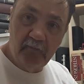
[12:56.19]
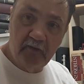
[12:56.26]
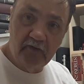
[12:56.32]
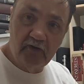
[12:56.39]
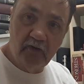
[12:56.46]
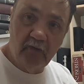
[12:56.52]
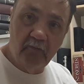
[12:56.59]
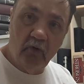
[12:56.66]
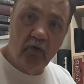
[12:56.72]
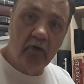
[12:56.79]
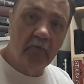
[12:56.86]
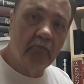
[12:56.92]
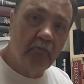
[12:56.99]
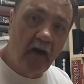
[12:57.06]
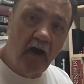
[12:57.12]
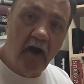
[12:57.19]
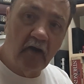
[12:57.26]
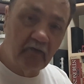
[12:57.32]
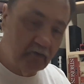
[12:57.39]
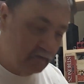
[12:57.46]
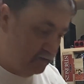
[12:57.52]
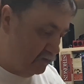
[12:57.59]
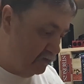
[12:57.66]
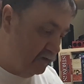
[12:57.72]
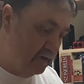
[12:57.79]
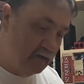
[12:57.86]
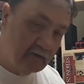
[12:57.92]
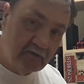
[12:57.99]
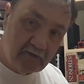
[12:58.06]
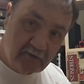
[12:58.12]
It's a more modern
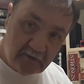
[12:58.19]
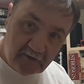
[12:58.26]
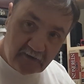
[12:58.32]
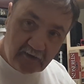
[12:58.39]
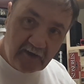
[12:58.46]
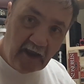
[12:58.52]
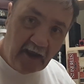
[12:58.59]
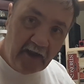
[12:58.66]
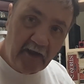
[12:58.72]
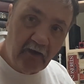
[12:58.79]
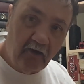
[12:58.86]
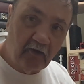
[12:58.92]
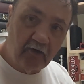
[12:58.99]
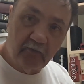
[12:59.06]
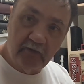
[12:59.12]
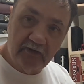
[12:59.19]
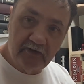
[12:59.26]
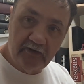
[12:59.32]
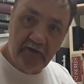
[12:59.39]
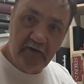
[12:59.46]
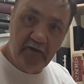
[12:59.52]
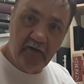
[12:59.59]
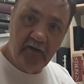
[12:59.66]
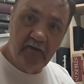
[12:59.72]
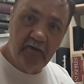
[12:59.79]
take on a Washita.